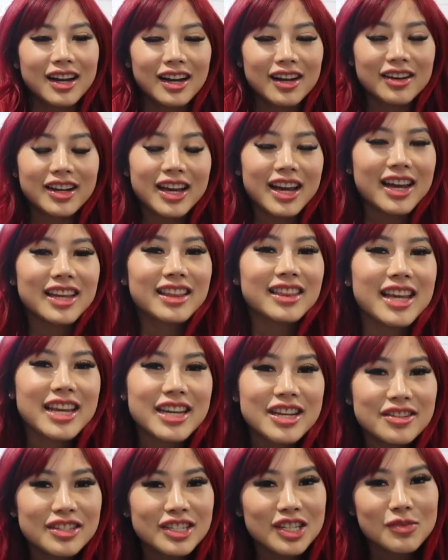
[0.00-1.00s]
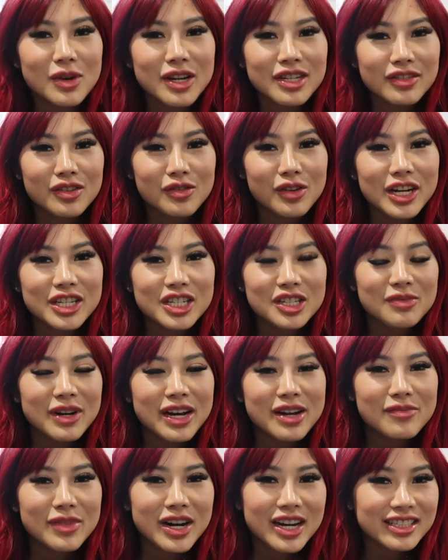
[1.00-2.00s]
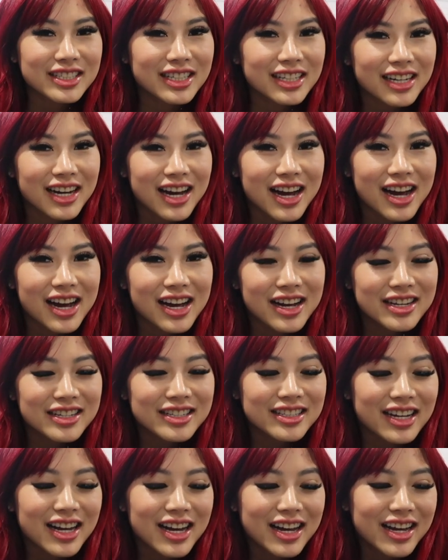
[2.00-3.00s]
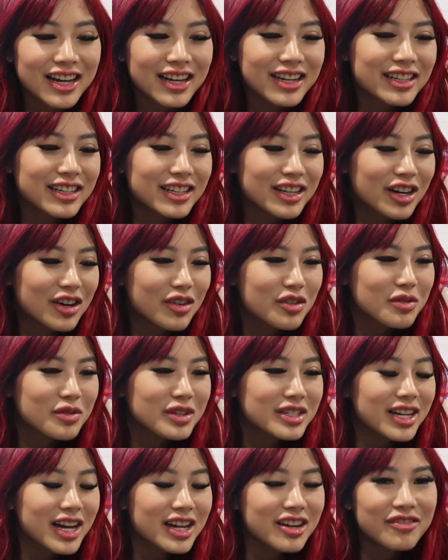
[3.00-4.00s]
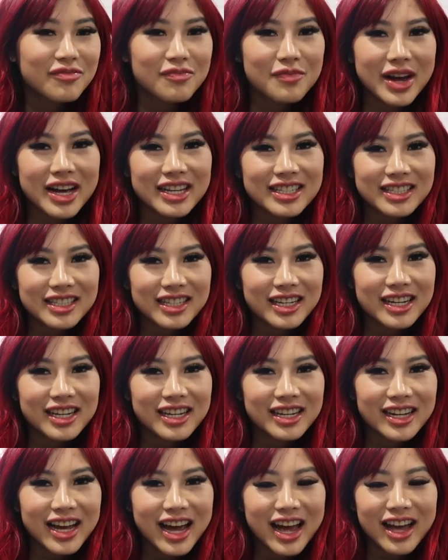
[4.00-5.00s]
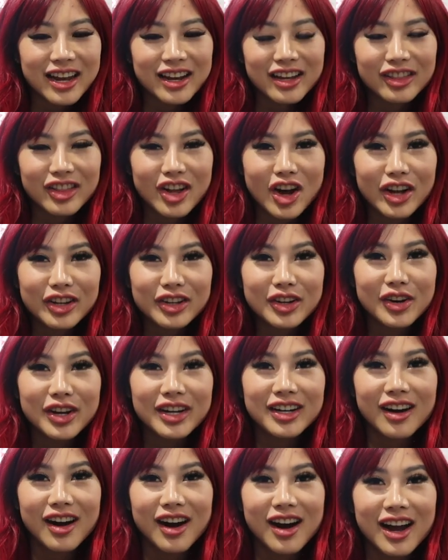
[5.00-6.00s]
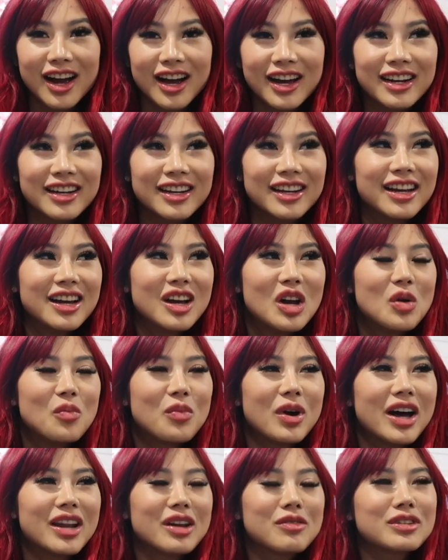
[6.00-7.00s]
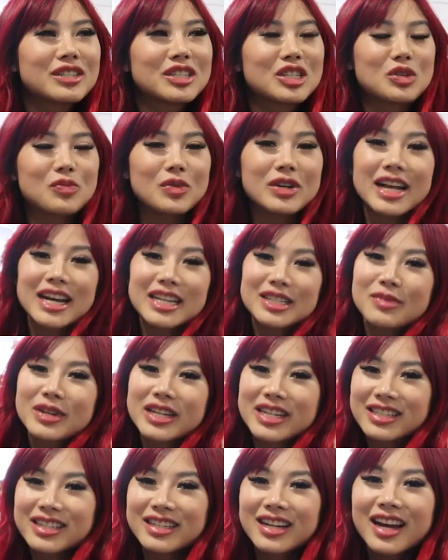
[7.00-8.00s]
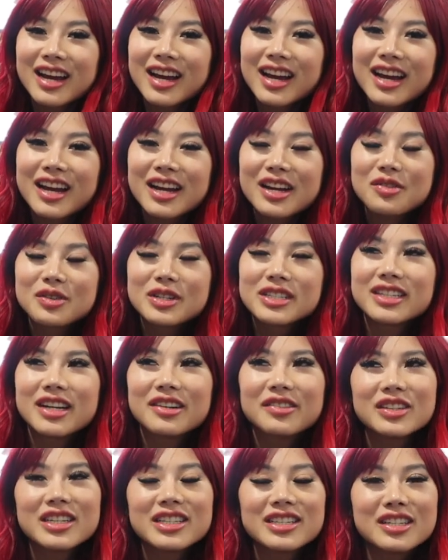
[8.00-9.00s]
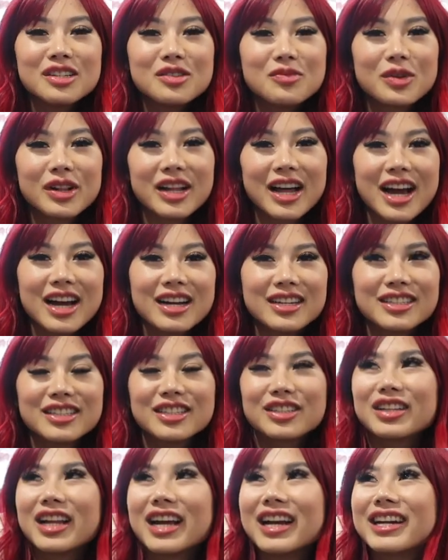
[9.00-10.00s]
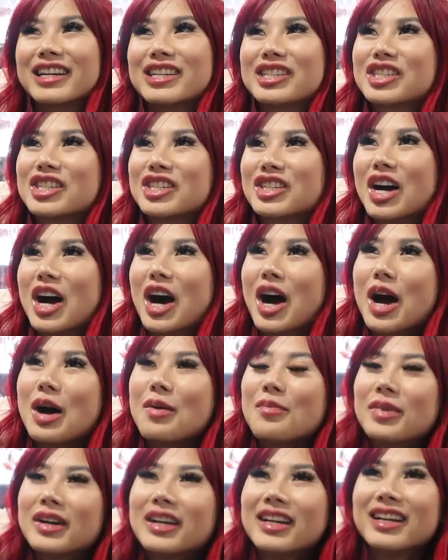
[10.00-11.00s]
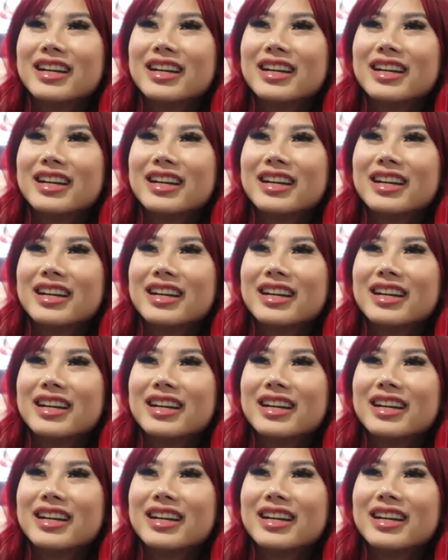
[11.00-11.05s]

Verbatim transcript: Okay, thank you so much for watching my unboxing, guys. I know it was kind of messy and a lot going on, but it was super last minute today. We definitely didn't plan to like shop.